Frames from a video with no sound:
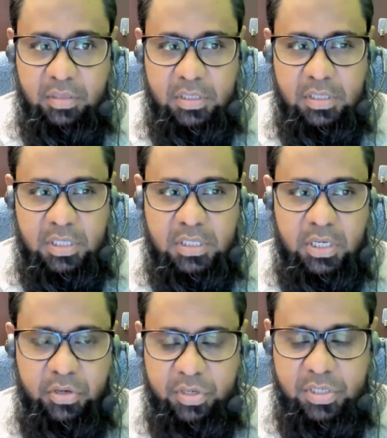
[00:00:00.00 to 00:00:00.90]
This is just
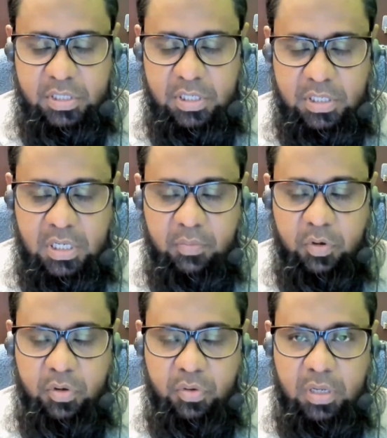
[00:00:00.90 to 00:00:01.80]
an introduction session.
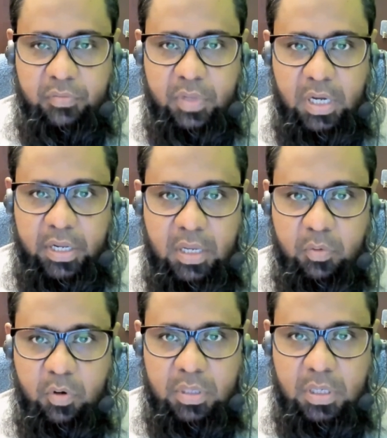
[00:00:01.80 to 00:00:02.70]
I'm going to give the idea
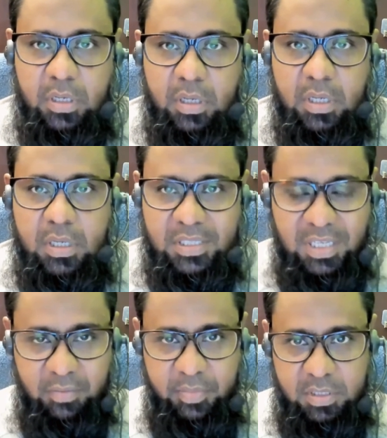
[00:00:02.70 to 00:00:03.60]
about the
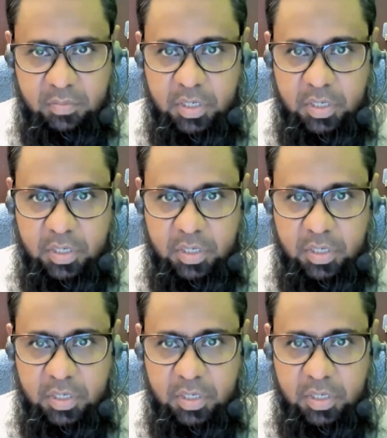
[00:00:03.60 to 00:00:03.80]
syllabus.